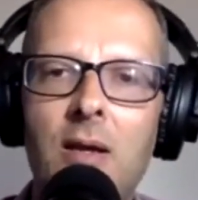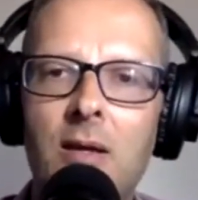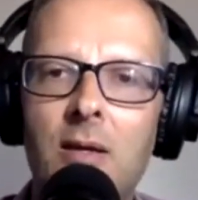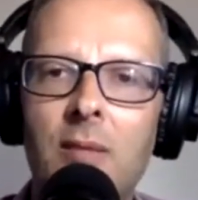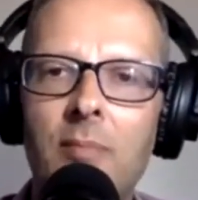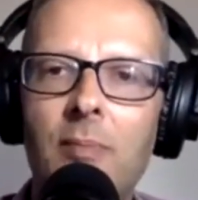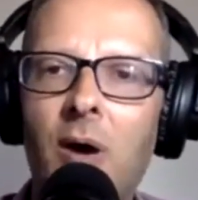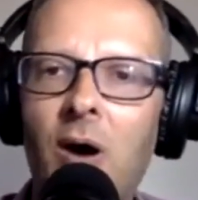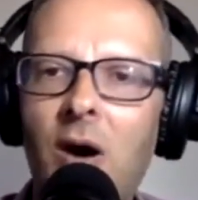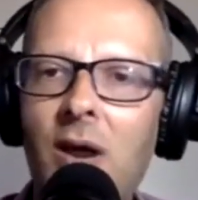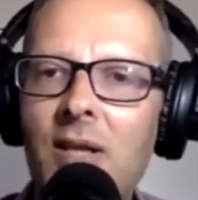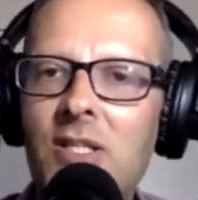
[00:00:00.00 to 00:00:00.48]

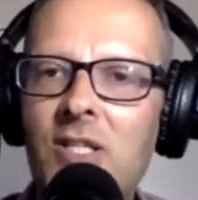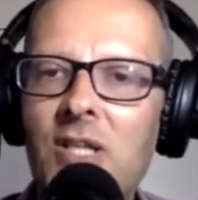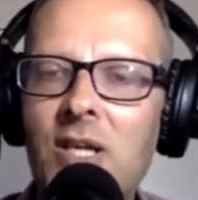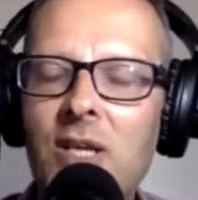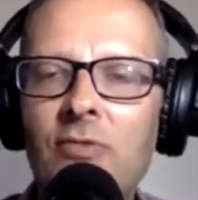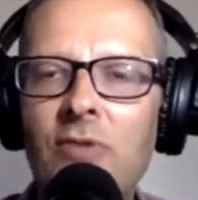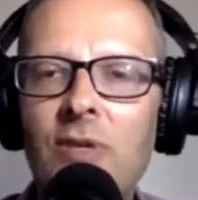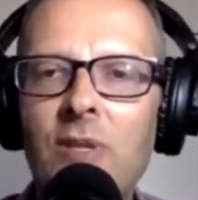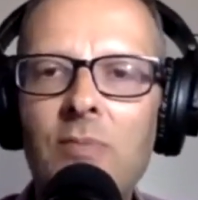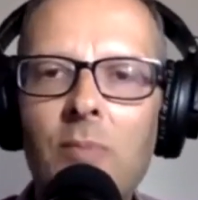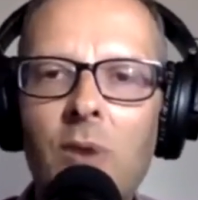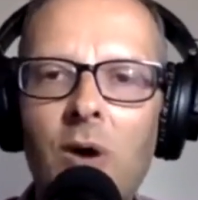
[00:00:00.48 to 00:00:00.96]
but I
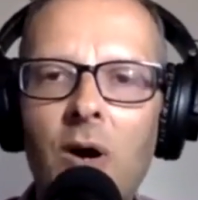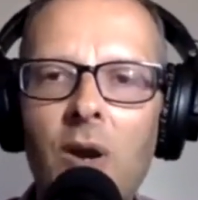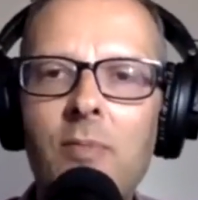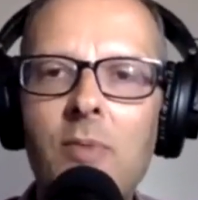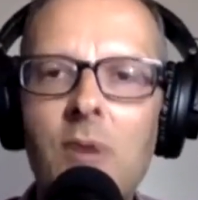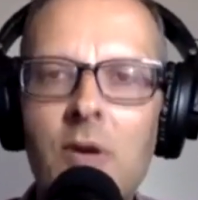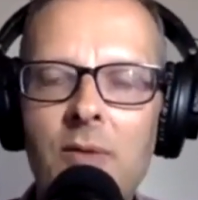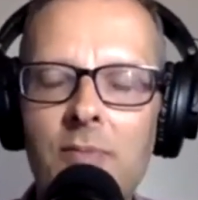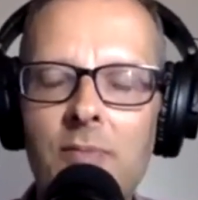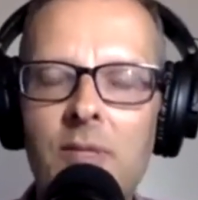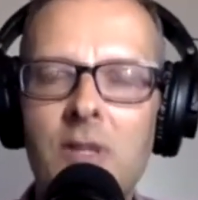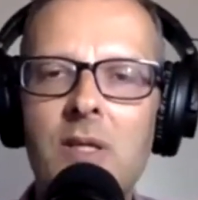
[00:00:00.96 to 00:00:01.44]
generally, my,
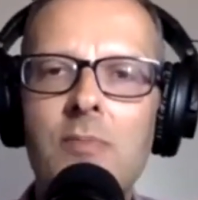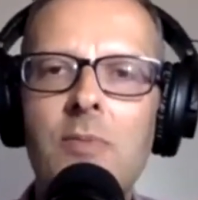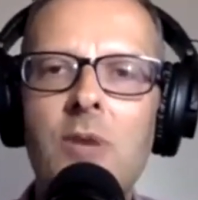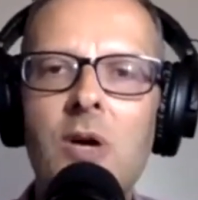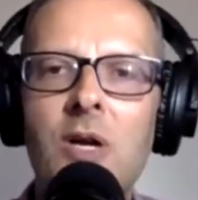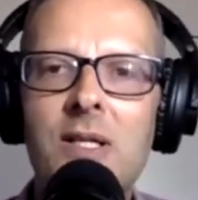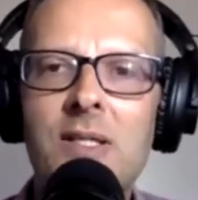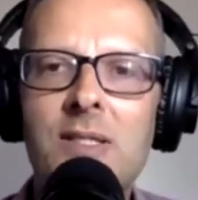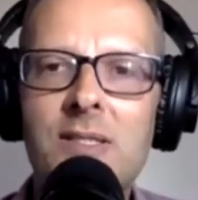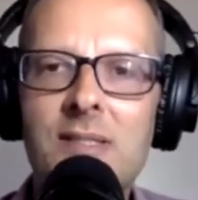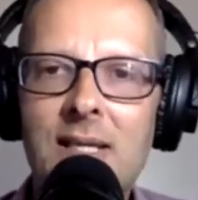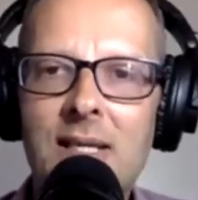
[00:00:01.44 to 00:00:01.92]
my, my
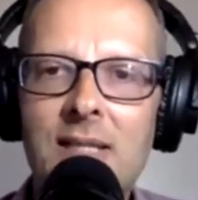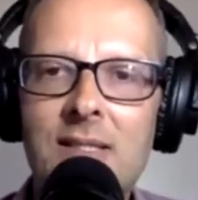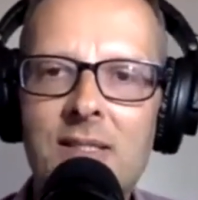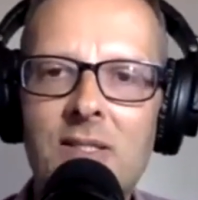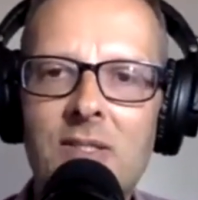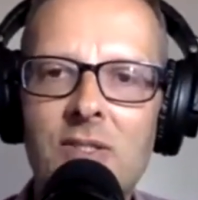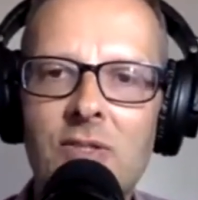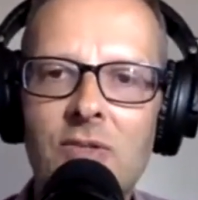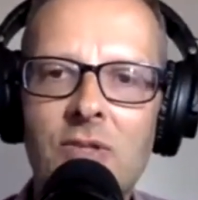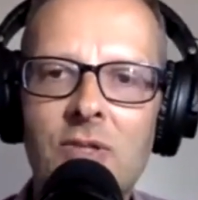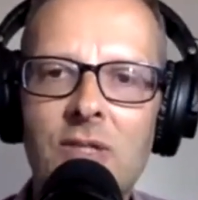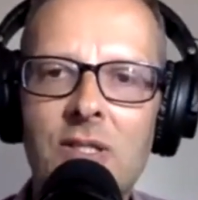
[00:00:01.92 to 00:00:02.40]

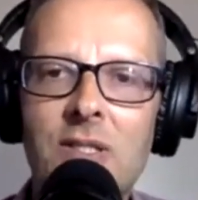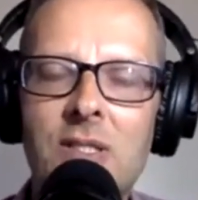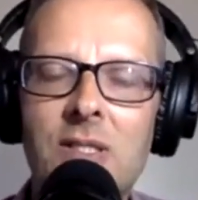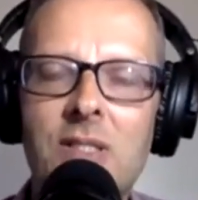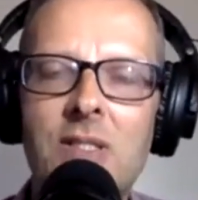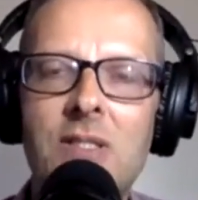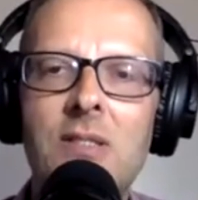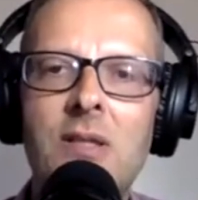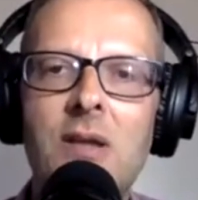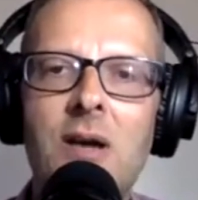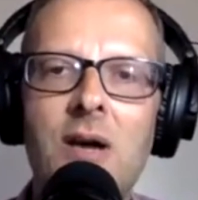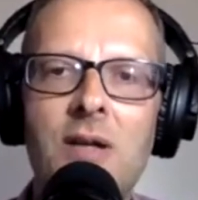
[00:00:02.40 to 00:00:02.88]
consensus on this
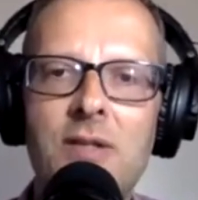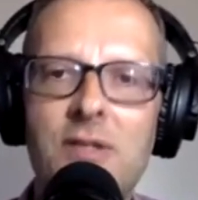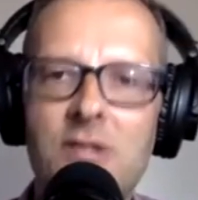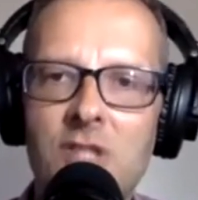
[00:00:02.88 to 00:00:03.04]
is that I